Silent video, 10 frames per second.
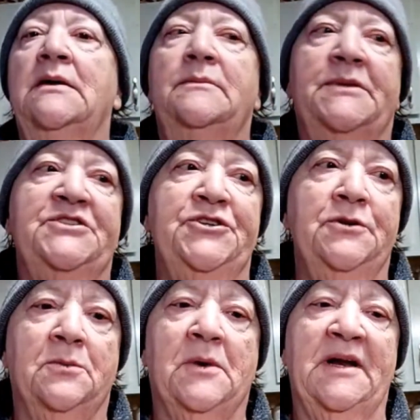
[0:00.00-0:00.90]
but you
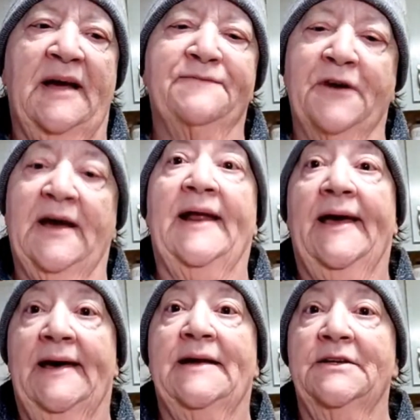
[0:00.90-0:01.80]
know what? I forgot I
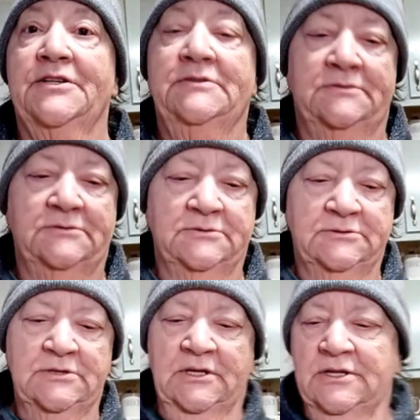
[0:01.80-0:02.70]
had it.
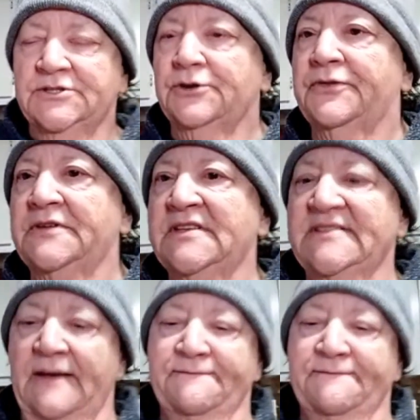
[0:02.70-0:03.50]
So this is a